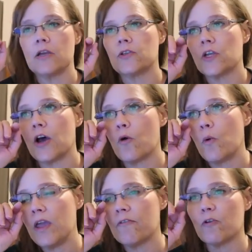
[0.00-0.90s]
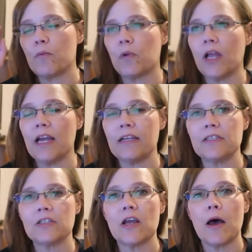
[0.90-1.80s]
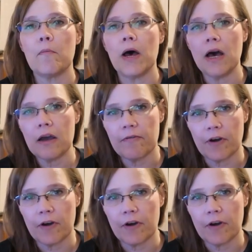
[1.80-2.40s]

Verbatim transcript: So we have replaced pug